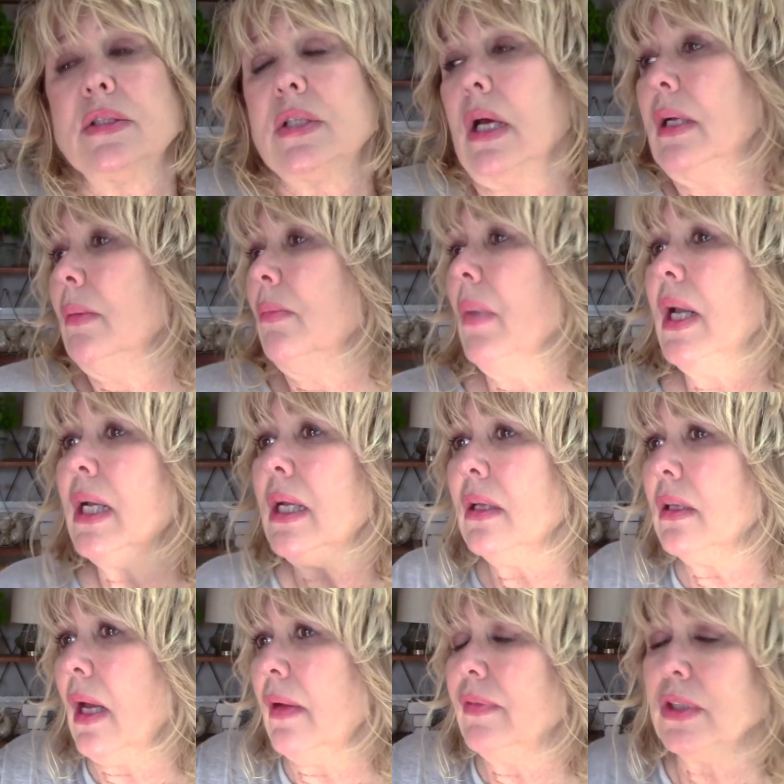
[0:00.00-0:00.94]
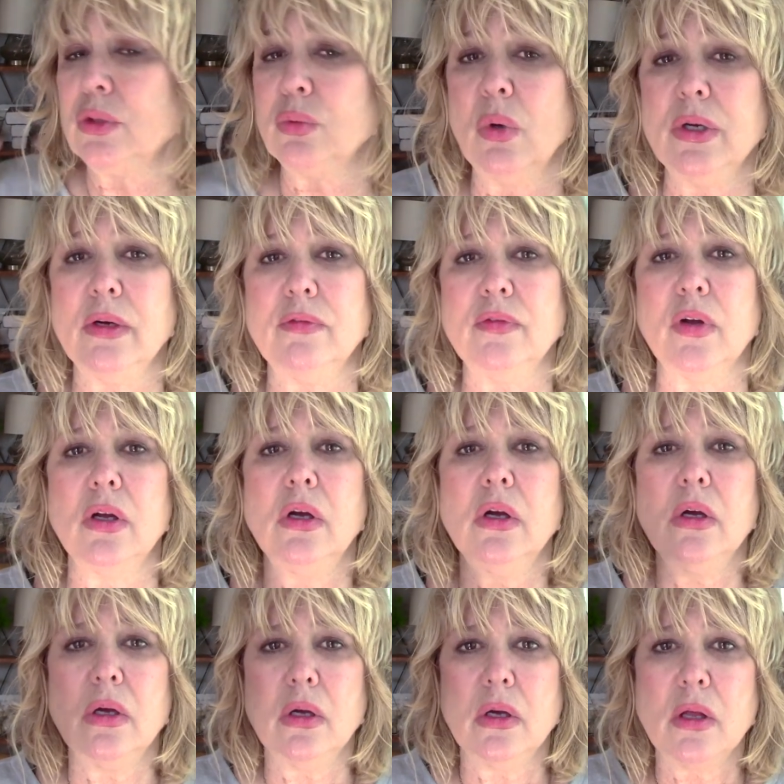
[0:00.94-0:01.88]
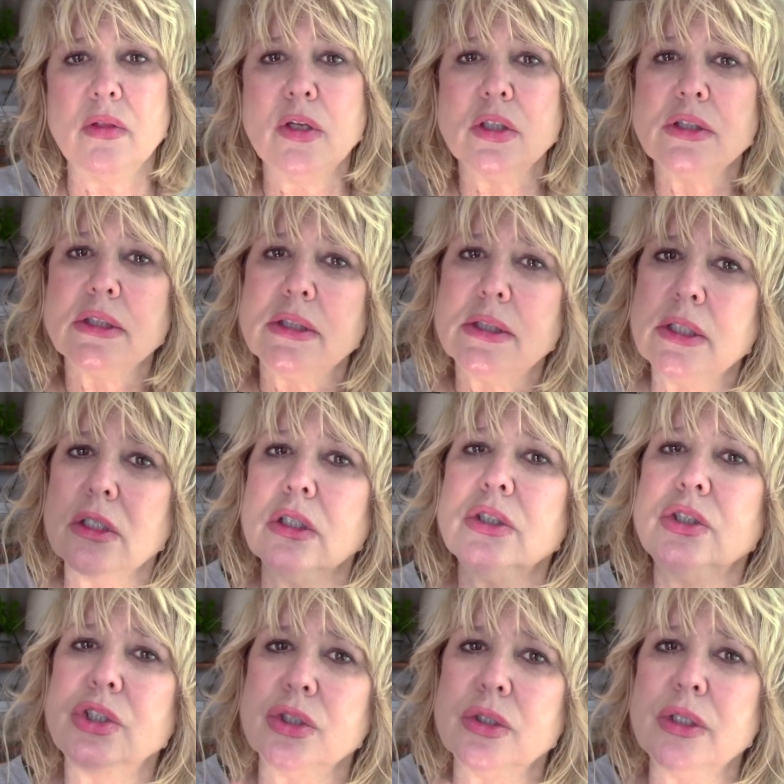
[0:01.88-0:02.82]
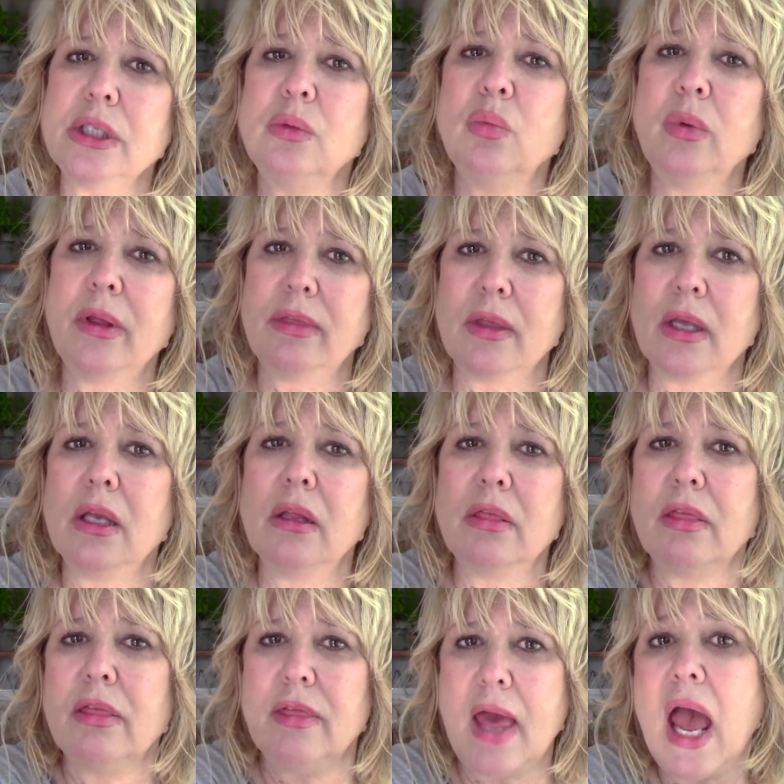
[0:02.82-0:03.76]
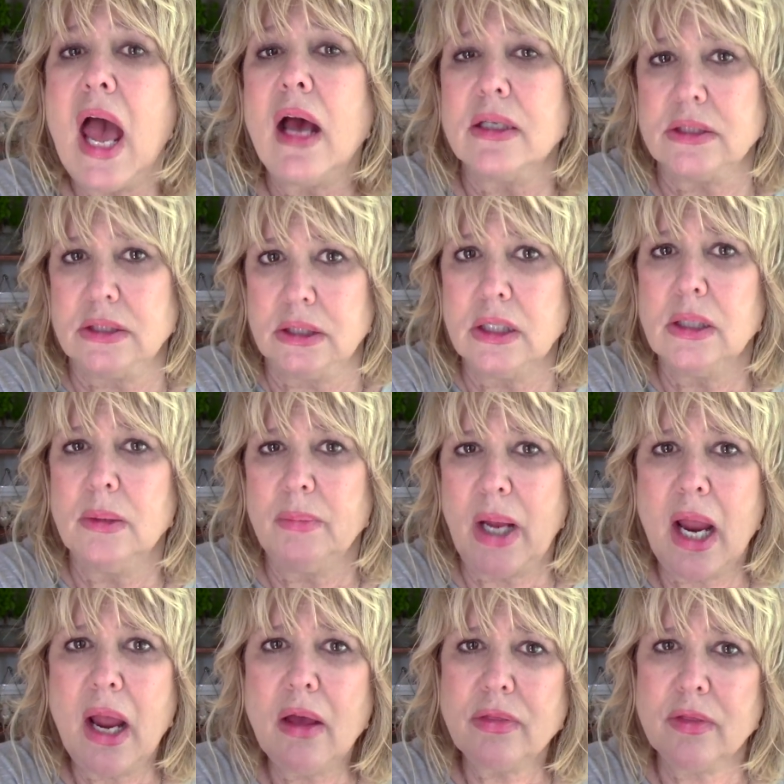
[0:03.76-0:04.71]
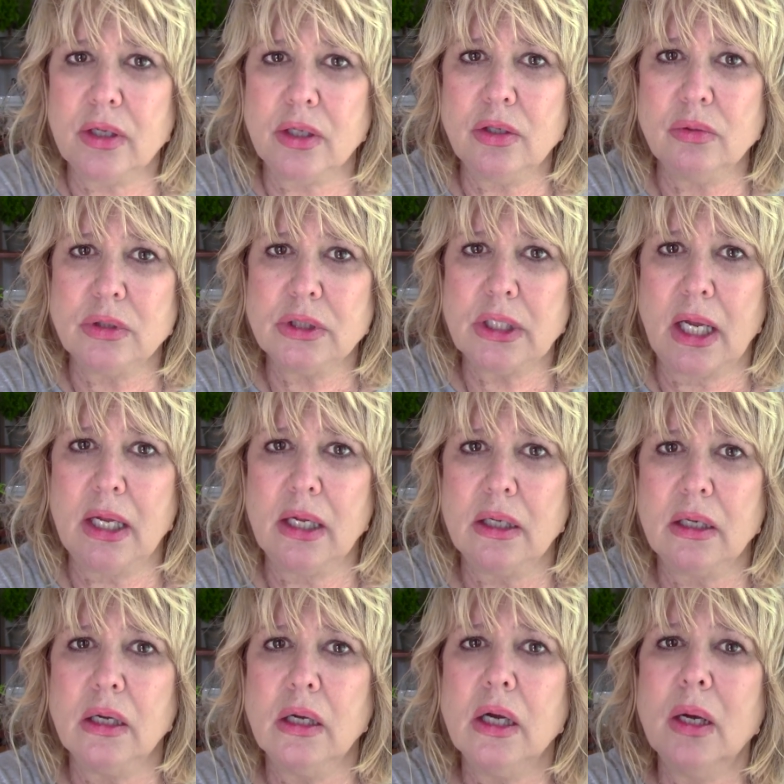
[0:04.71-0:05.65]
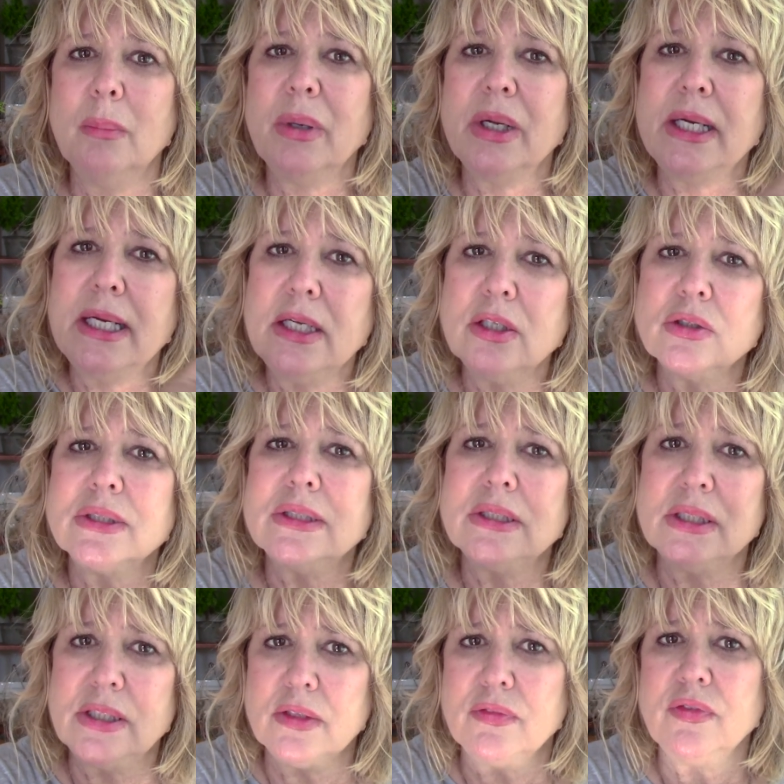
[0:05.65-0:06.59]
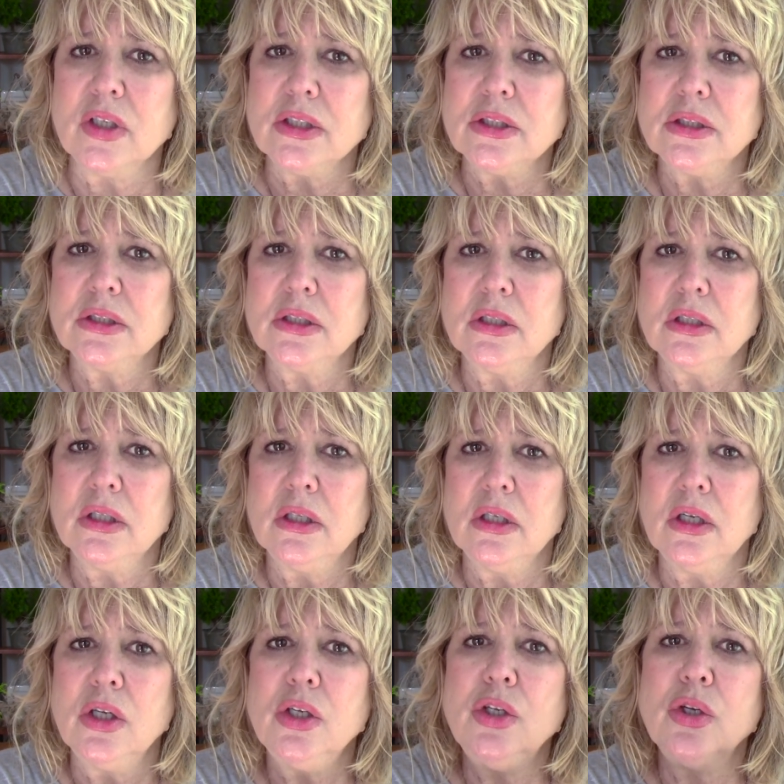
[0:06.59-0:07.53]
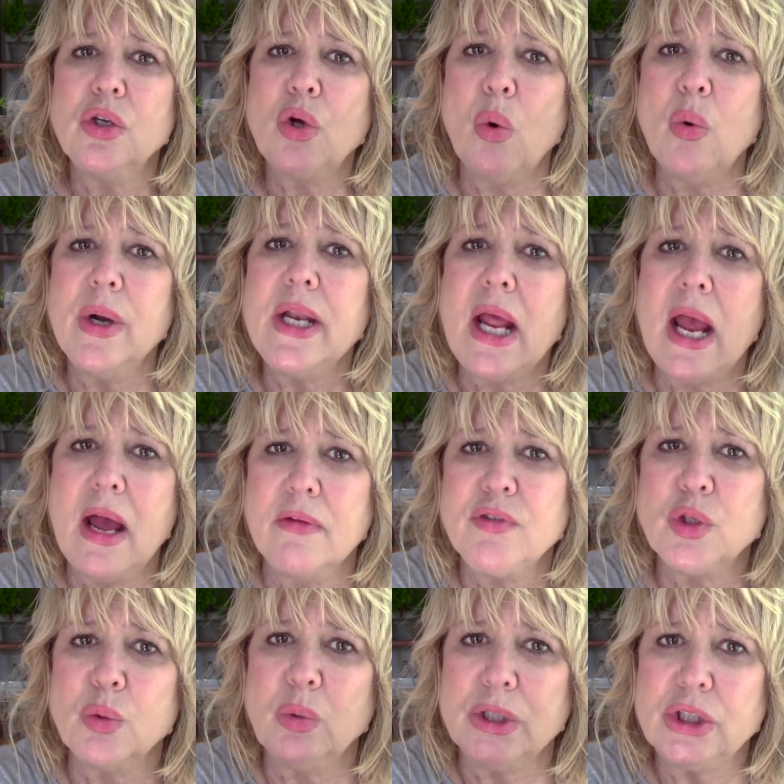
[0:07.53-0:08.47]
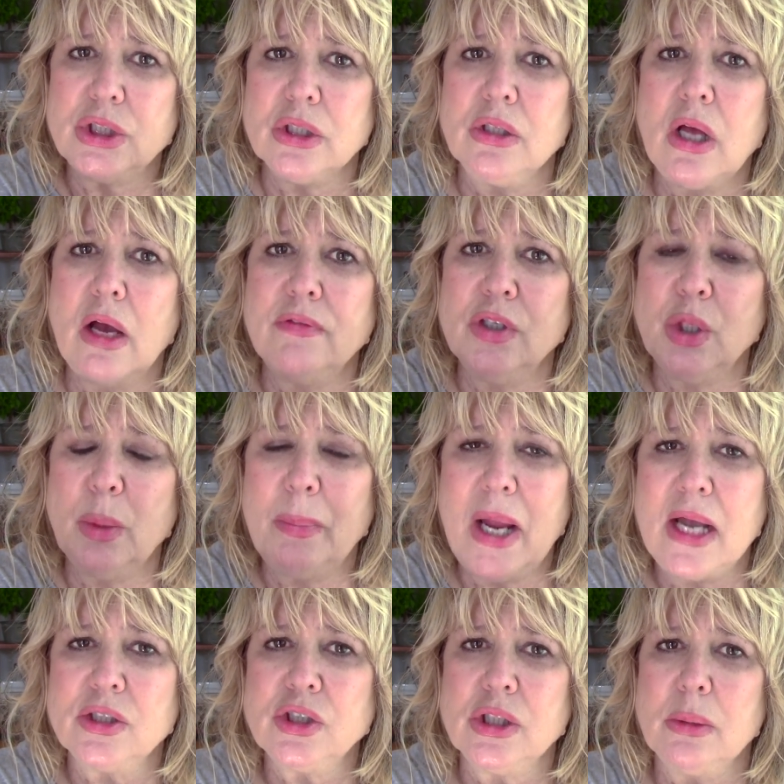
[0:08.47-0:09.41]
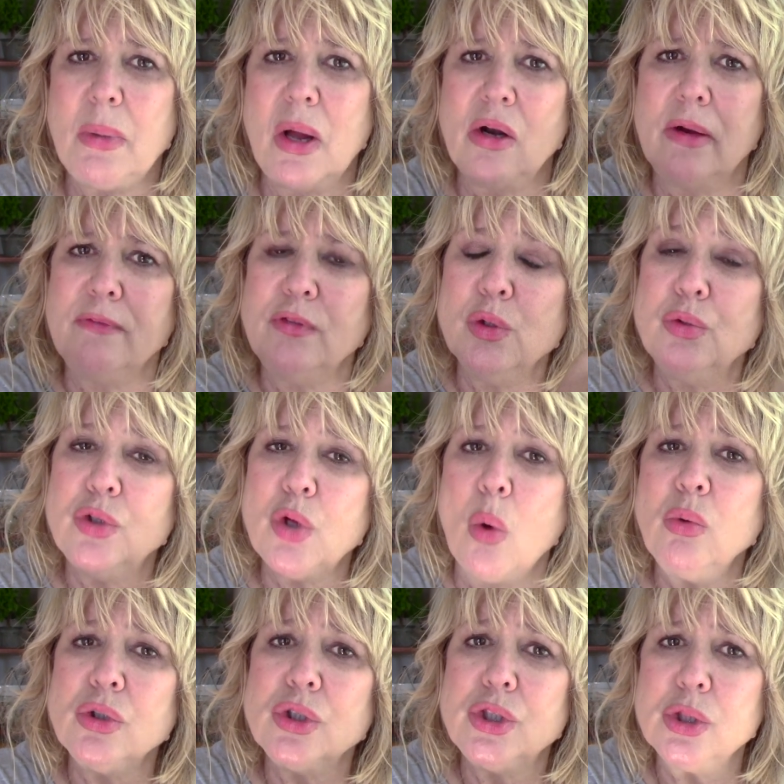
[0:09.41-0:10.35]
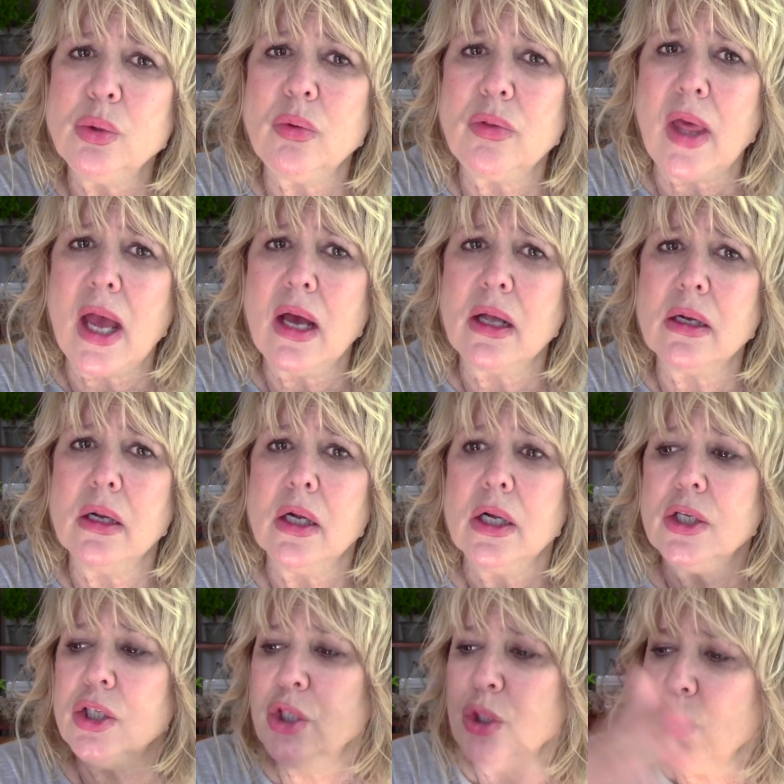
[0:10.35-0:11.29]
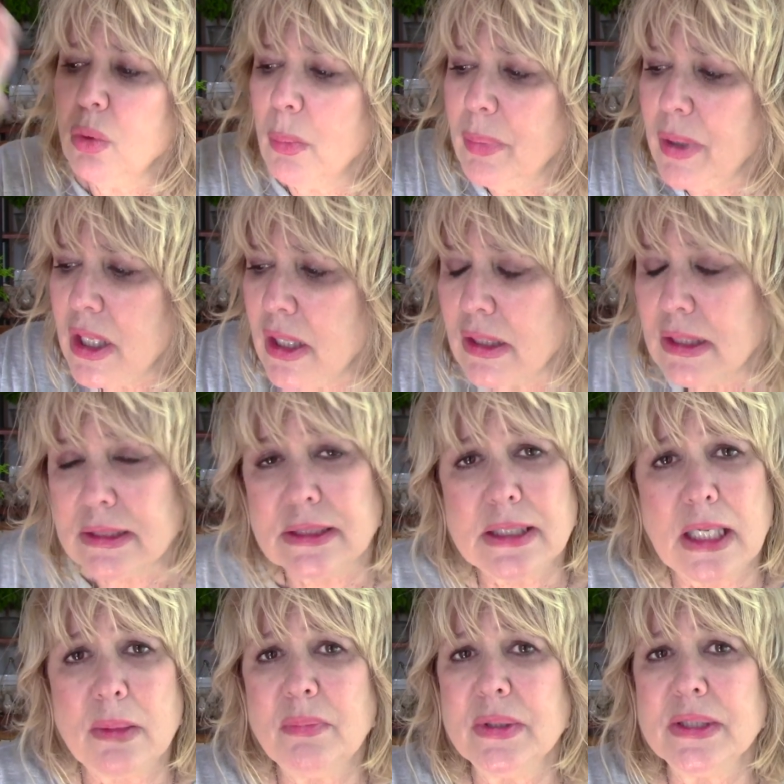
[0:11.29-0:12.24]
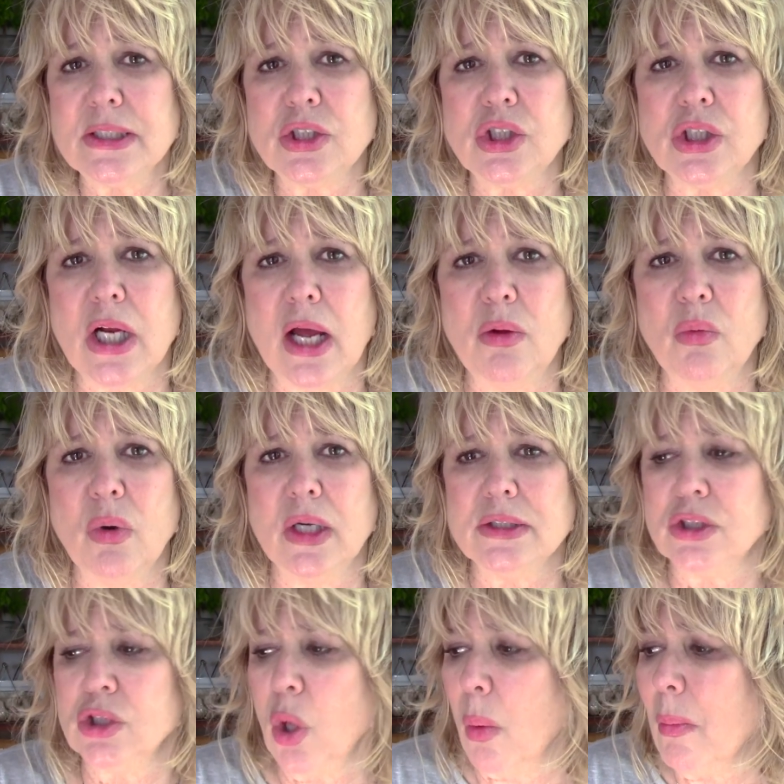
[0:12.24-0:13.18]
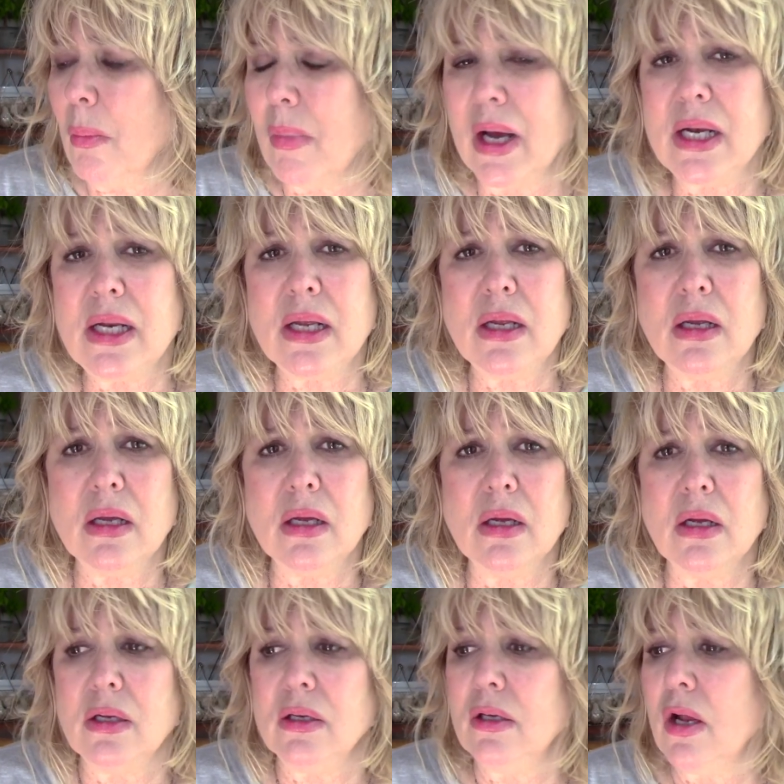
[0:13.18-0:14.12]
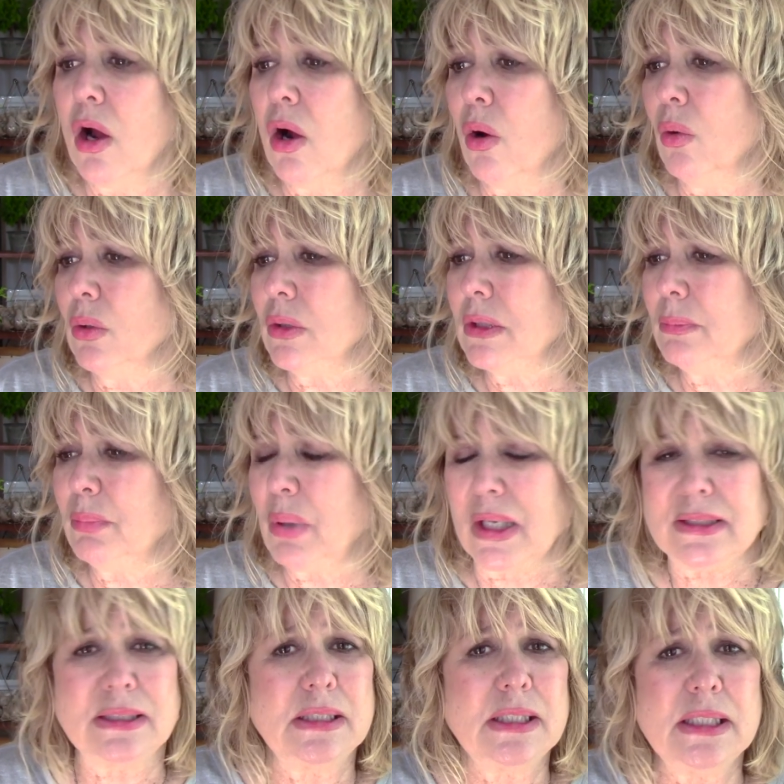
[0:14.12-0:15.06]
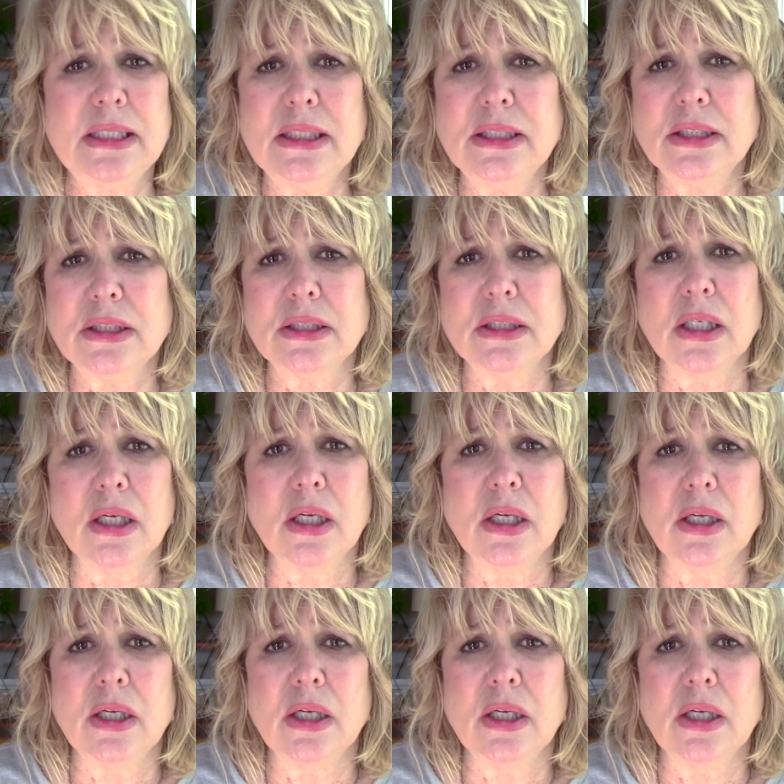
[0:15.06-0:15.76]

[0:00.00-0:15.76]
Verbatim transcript: a ton of money and life is wonderful. There's still a journey within that path that you take. But here's the difference. You're going after what you love and you're passionate about. And if you don't do that, you will be in the same position I was. No money, no prestige,